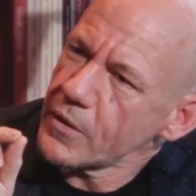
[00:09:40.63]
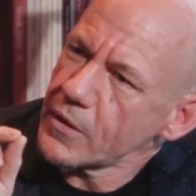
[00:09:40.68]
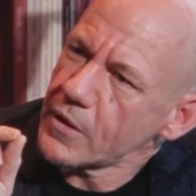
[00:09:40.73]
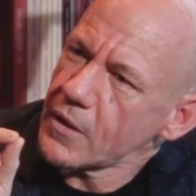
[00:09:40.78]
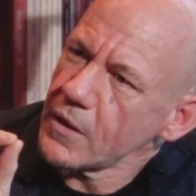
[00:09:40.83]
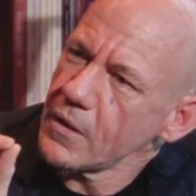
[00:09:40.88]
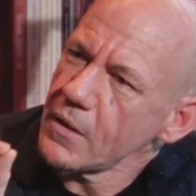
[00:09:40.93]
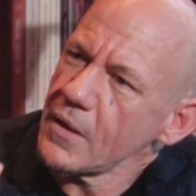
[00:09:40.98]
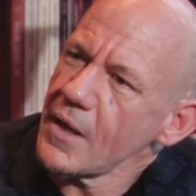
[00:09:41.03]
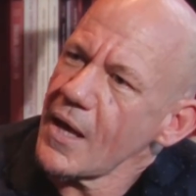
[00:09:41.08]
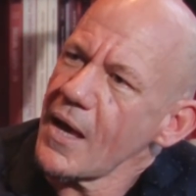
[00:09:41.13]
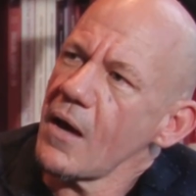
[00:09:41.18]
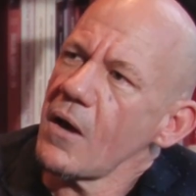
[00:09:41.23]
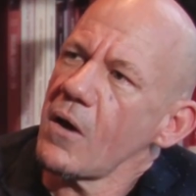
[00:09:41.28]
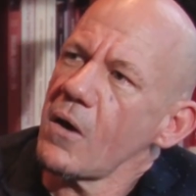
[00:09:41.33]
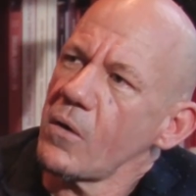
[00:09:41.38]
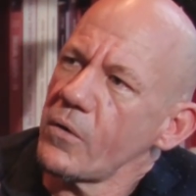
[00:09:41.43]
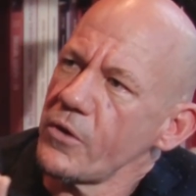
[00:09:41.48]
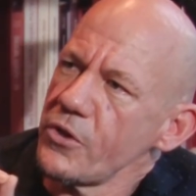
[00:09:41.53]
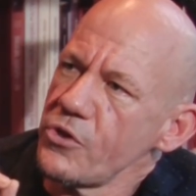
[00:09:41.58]
can
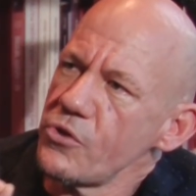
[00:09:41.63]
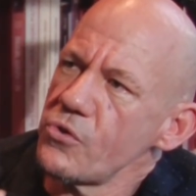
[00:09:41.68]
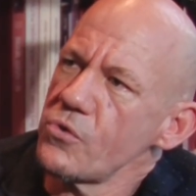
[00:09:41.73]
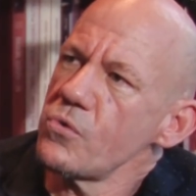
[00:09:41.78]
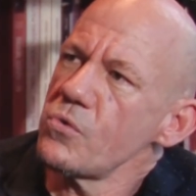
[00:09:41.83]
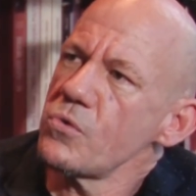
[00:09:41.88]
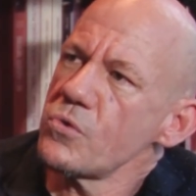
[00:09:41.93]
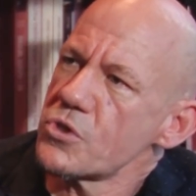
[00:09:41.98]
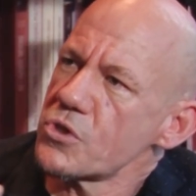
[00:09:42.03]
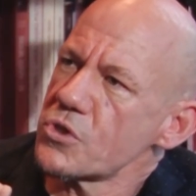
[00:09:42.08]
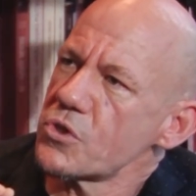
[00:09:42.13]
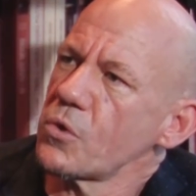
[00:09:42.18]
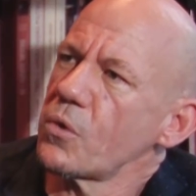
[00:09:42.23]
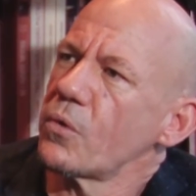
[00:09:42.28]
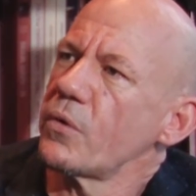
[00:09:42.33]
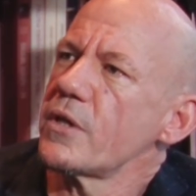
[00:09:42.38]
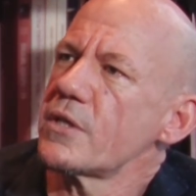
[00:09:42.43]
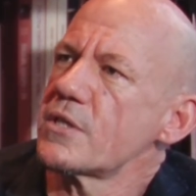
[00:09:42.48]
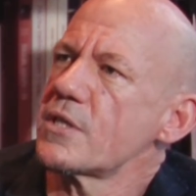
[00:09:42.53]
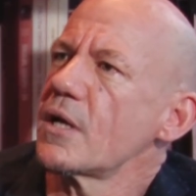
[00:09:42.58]
now use
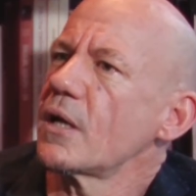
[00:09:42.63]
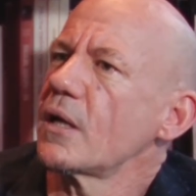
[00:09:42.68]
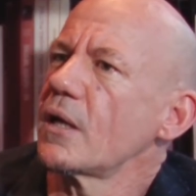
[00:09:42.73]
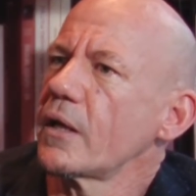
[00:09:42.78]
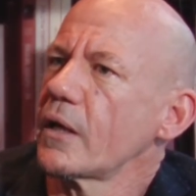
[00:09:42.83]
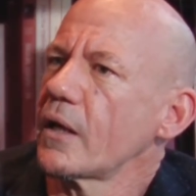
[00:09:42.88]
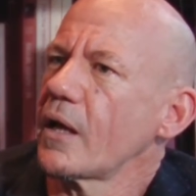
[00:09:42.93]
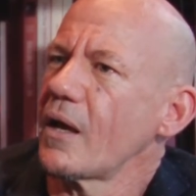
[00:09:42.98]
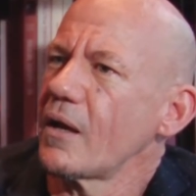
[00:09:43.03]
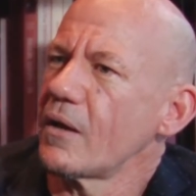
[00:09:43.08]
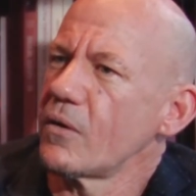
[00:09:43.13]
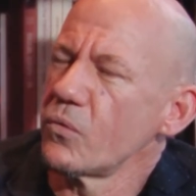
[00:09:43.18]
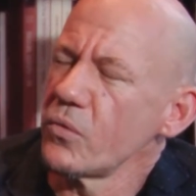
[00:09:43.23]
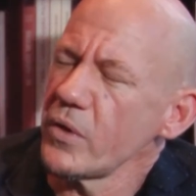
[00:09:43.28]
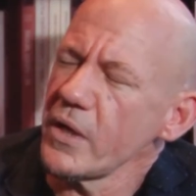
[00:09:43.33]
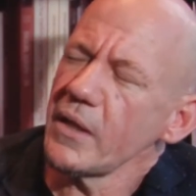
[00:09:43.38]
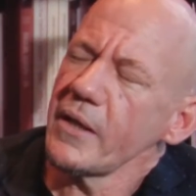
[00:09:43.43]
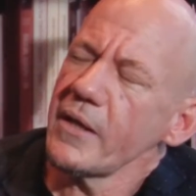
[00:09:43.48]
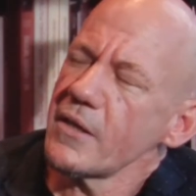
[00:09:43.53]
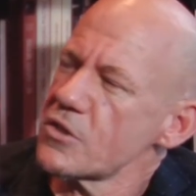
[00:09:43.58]
storytelling
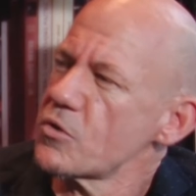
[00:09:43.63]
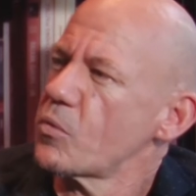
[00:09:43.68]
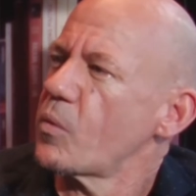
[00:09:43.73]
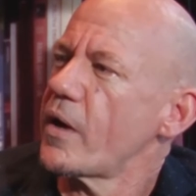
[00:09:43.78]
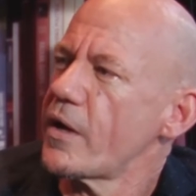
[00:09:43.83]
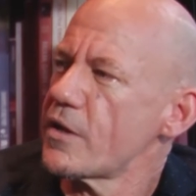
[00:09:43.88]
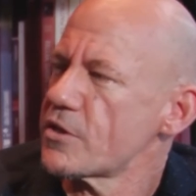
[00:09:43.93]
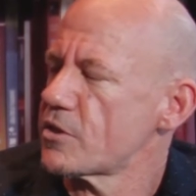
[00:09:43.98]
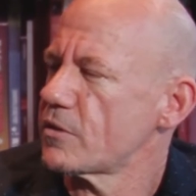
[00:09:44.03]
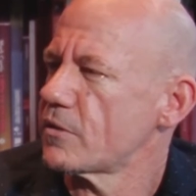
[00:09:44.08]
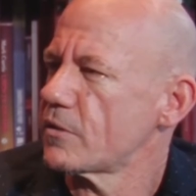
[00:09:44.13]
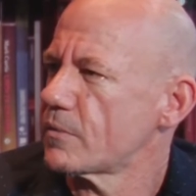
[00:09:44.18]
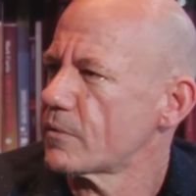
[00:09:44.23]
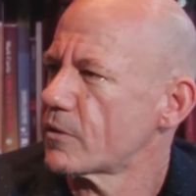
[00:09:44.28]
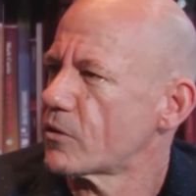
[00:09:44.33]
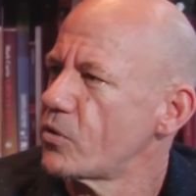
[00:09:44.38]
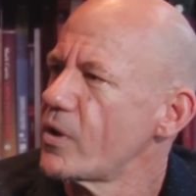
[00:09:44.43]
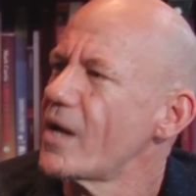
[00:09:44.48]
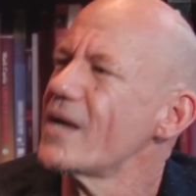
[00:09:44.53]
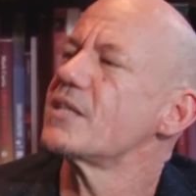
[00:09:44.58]
really as a way of
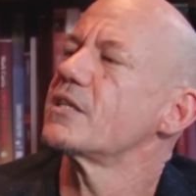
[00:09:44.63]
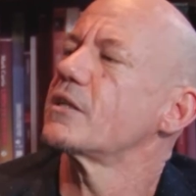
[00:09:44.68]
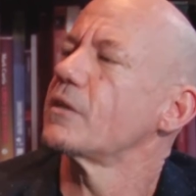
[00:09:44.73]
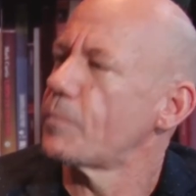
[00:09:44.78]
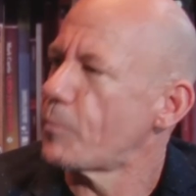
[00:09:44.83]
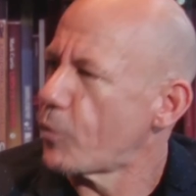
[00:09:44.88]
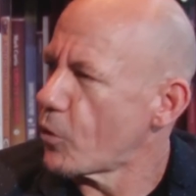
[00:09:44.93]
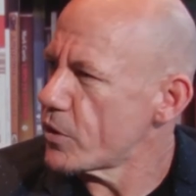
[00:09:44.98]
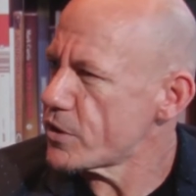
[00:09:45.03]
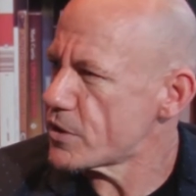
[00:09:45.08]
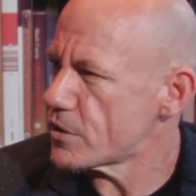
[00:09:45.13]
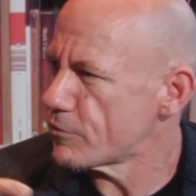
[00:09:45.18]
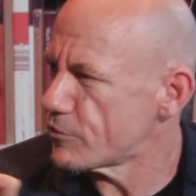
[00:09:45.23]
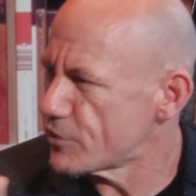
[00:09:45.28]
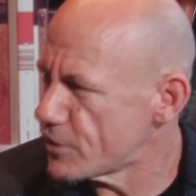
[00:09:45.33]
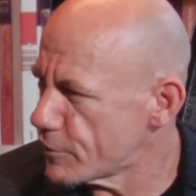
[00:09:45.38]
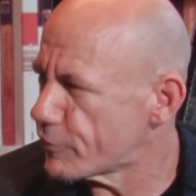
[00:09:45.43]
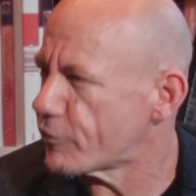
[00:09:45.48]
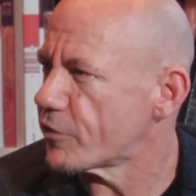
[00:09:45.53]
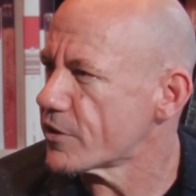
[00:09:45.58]
creating a point of
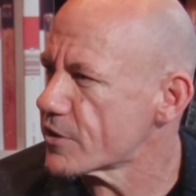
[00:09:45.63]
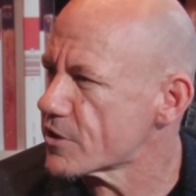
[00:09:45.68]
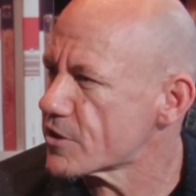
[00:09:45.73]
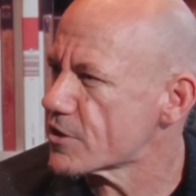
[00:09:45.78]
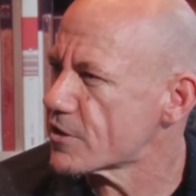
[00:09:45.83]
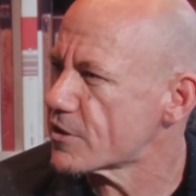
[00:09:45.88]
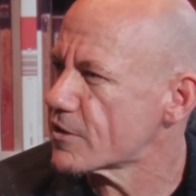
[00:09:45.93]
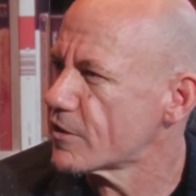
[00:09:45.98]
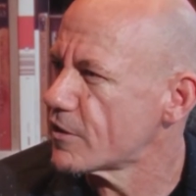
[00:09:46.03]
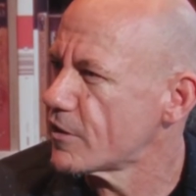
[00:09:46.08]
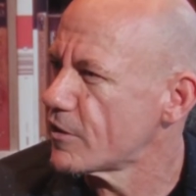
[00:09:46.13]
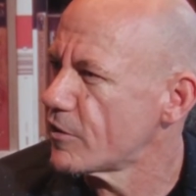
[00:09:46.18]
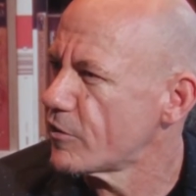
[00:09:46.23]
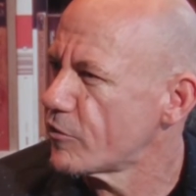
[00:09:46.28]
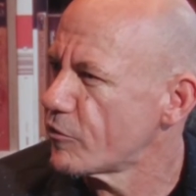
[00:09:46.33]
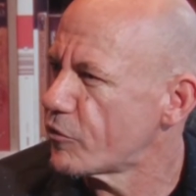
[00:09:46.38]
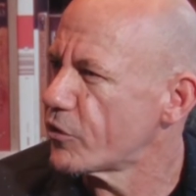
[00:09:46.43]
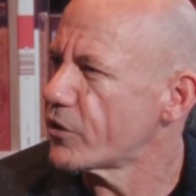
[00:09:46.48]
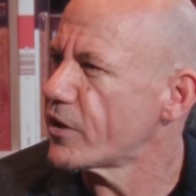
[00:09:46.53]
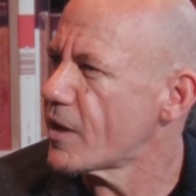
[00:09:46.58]
difference
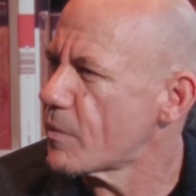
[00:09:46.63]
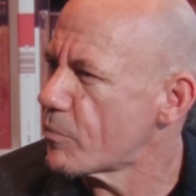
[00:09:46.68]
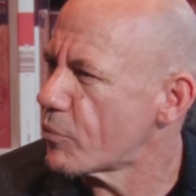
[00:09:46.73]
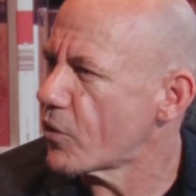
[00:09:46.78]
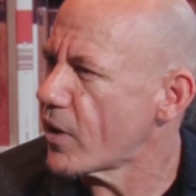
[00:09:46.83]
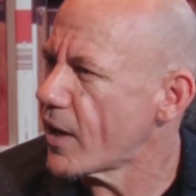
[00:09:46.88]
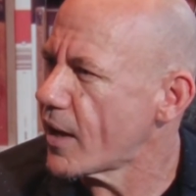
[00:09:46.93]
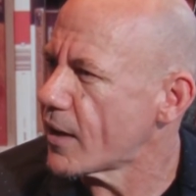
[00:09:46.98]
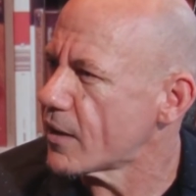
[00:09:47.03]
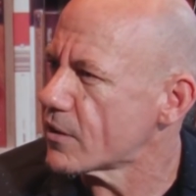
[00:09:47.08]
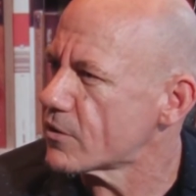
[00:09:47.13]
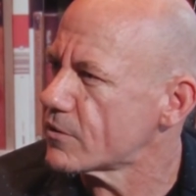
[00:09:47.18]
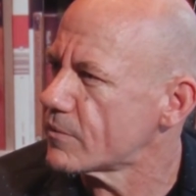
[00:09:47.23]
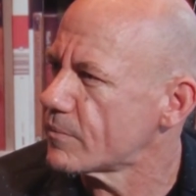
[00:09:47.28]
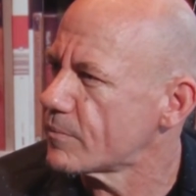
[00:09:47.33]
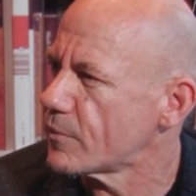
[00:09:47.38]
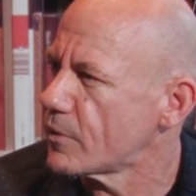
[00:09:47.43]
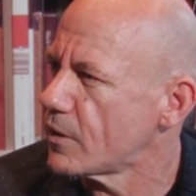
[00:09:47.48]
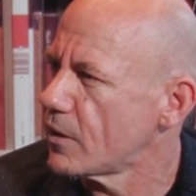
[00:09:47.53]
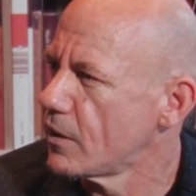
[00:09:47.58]
for their brand,
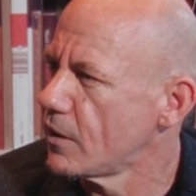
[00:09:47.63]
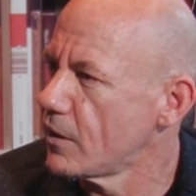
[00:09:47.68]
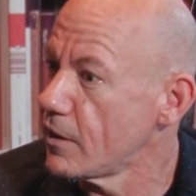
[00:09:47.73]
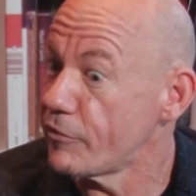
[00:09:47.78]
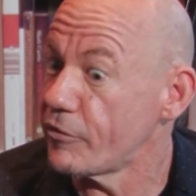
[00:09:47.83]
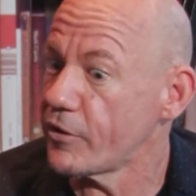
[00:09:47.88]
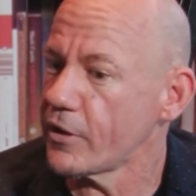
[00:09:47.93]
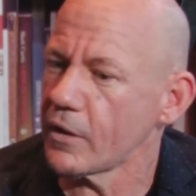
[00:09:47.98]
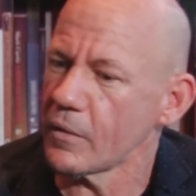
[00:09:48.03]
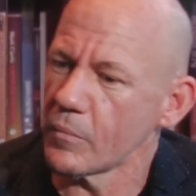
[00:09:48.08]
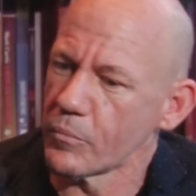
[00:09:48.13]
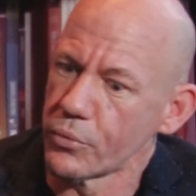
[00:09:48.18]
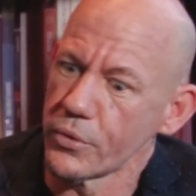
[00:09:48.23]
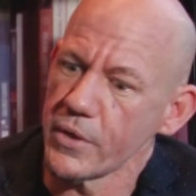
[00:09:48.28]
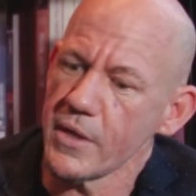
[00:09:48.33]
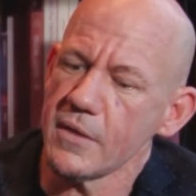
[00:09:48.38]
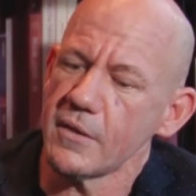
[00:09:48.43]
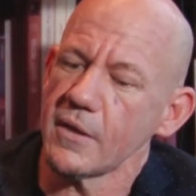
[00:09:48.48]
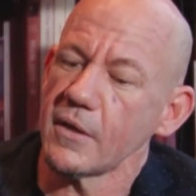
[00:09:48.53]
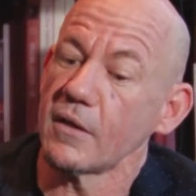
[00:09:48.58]
living,
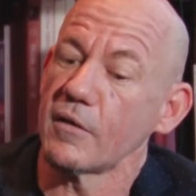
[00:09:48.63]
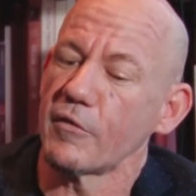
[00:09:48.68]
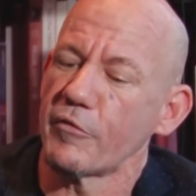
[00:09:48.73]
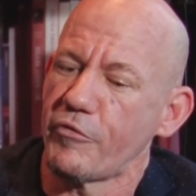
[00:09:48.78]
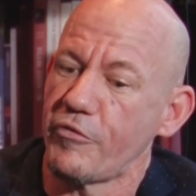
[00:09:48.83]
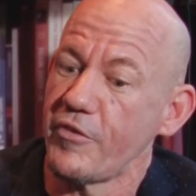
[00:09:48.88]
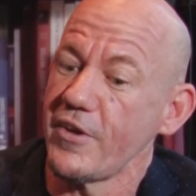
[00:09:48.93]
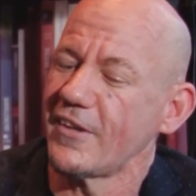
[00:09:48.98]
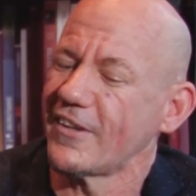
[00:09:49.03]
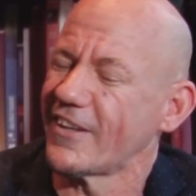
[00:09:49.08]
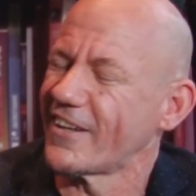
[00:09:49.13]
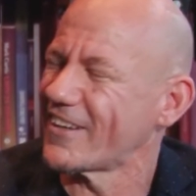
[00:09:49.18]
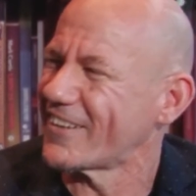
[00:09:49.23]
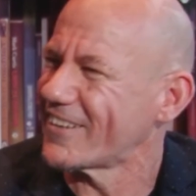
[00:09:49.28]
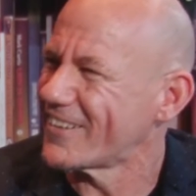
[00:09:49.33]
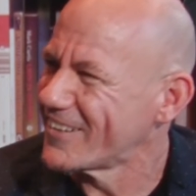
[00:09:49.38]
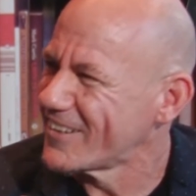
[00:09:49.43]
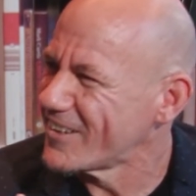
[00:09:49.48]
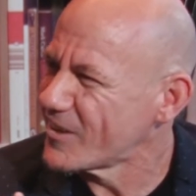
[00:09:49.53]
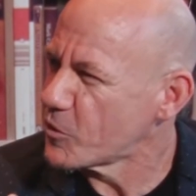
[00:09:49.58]
breathing, feeling
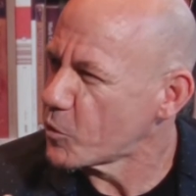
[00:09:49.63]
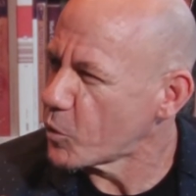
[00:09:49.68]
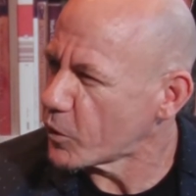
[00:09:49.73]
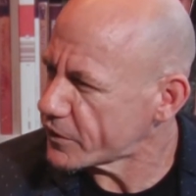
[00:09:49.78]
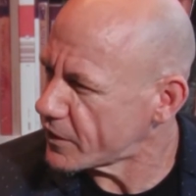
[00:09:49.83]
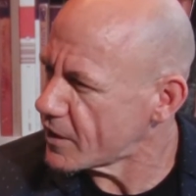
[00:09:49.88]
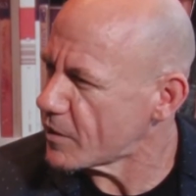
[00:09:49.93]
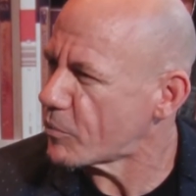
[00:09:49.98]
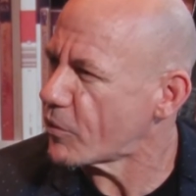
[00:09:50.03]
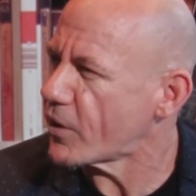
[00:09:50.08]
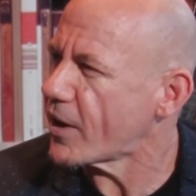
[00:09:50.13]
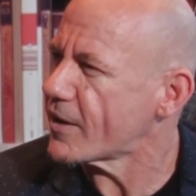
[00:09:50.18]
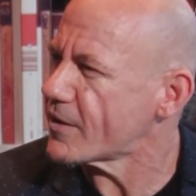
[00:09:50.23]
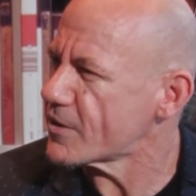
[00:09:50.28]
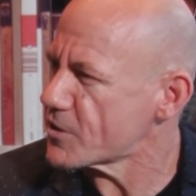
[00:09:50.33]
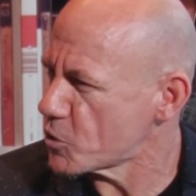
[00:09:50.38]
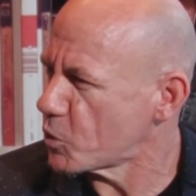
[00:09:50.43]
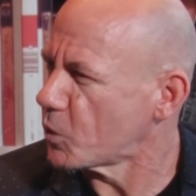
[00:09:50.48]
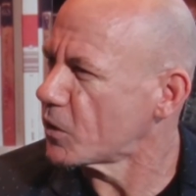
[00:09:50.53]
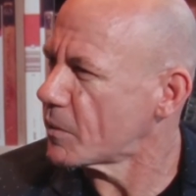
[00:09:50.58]
what their brand
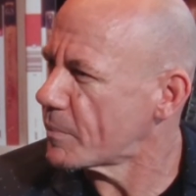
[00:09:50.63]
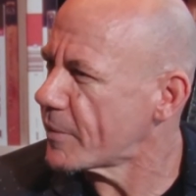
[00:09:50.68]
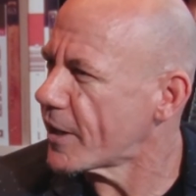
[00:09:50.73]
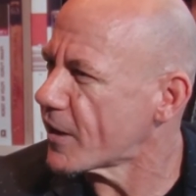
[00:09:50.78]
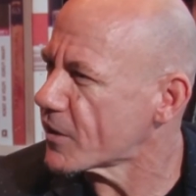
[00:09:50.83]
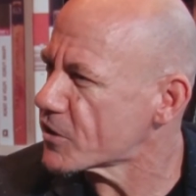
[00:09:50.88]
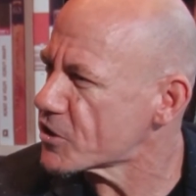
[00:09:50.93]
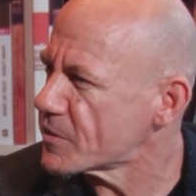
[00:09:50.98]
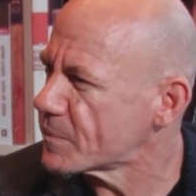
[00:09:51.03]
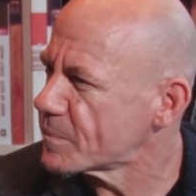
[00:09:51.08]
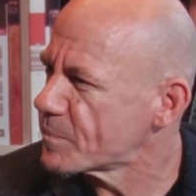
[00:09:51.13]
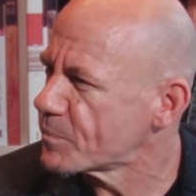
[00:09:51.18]
is all about,